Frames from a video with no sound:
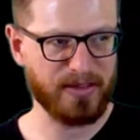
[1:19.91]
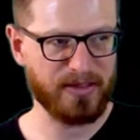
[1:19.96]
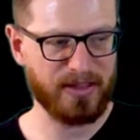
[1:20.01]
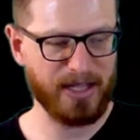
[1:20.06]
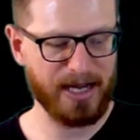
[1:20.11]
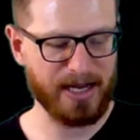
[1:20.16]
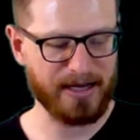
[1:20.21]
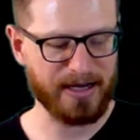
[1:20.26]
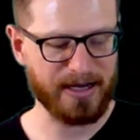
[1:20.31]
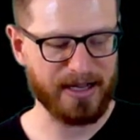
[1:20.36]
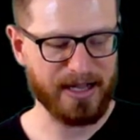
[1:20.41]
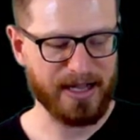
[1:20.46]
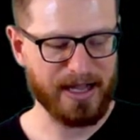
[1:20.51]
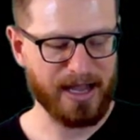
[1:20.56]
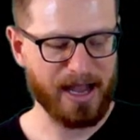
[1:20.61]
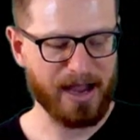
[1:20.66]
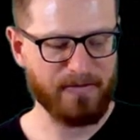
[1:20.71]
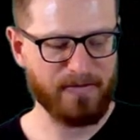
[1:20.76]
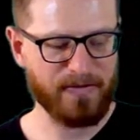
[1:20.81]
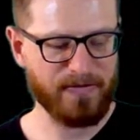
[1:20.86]
Then
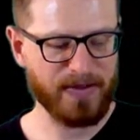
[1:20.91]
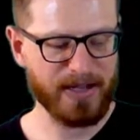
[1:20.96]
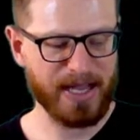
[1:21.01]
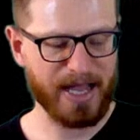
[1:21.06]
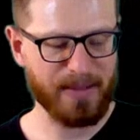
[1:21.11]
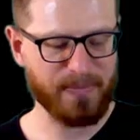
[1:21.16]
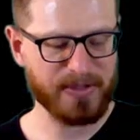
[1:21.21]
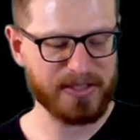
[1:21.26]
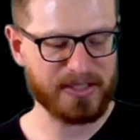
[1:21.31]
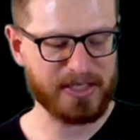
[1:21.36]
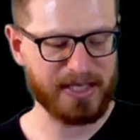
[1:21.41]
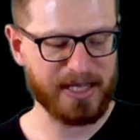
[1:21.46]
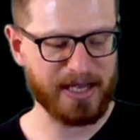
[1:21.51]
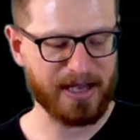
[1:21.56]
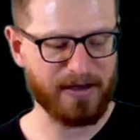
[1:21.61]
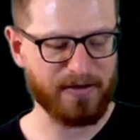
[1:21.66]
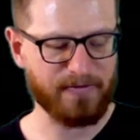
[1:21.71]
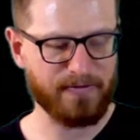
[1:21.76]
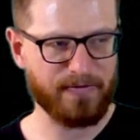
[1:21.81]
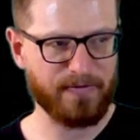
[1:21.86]
everything happens
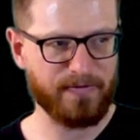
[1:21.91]
here